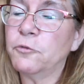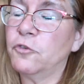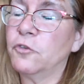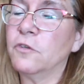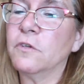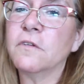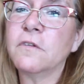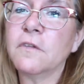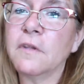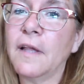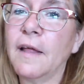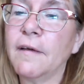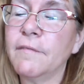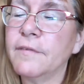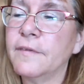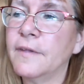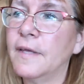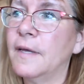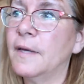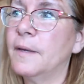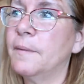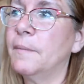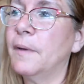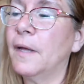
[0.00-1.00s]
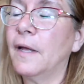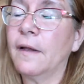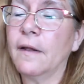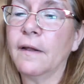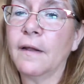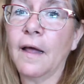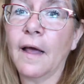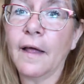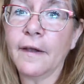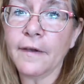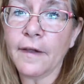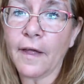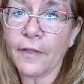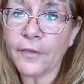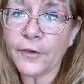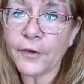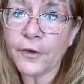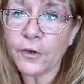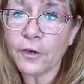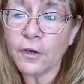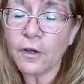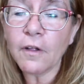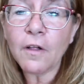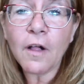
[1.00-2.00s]
She just loves him. And another
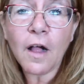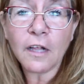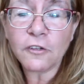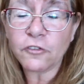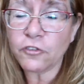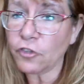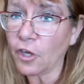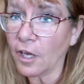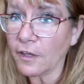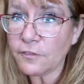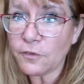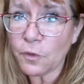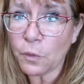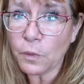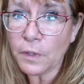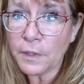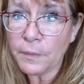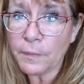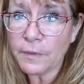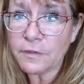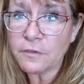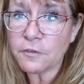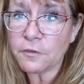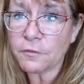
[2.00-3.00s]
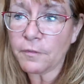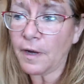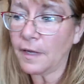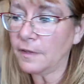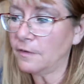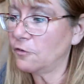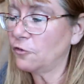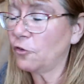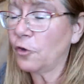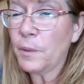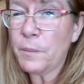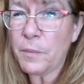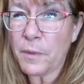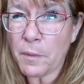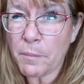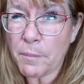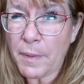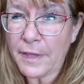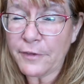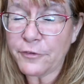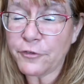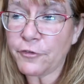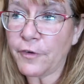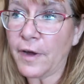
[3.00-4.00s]
girl just only wants to ride Storm. They're
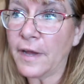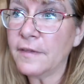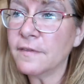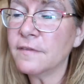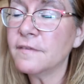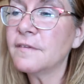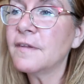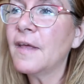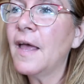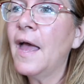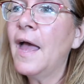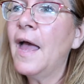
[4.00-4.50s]
best friends.